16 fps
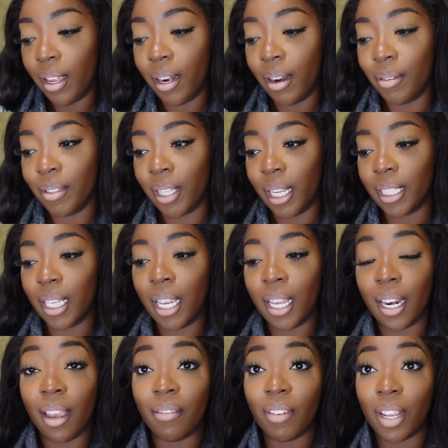I was like, dang,
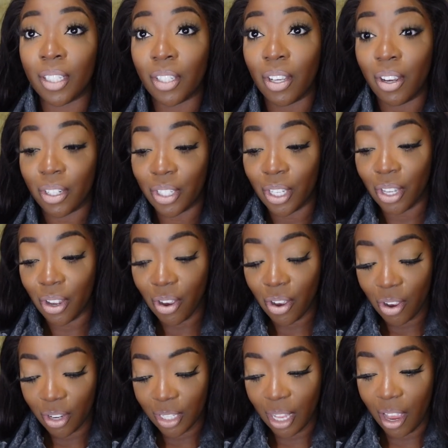I have not talked to
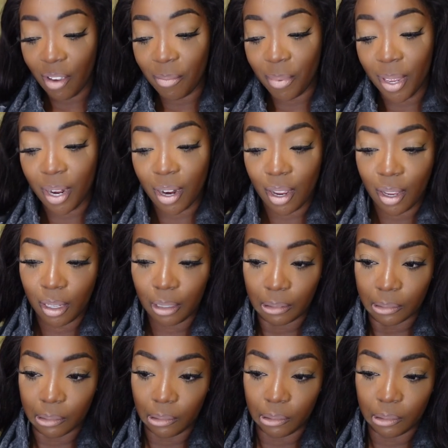y'all because I have been
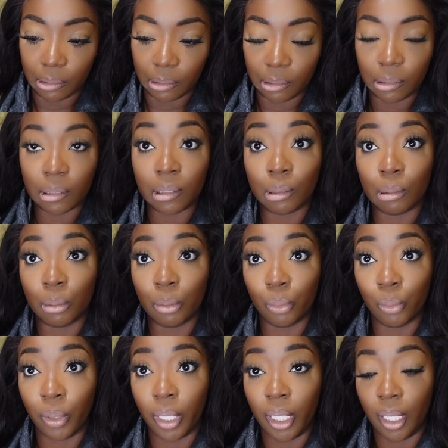
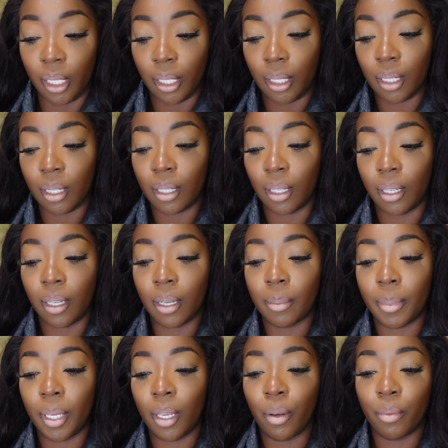running. You hear
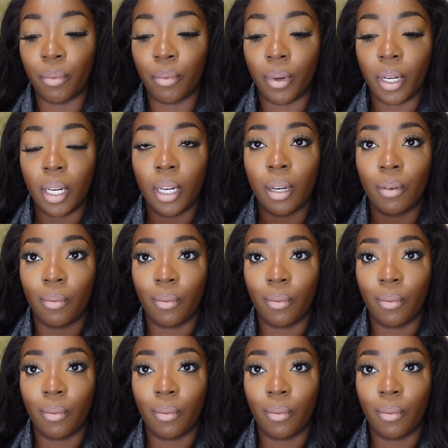me? Running.